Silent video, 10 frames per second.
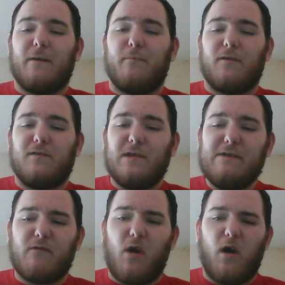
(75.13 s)
I
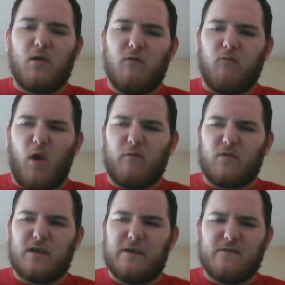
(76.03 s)
believe her uncle
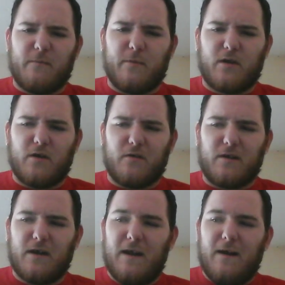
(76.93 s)
wrote either, because
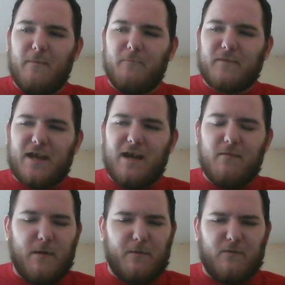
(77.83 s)
I
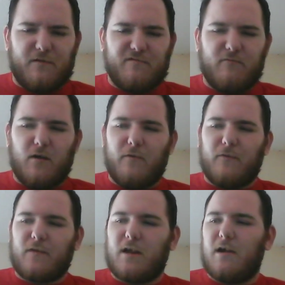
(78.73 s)
can't remember which
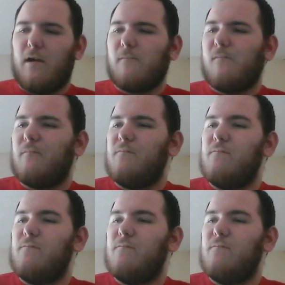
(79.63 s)
one. Maybe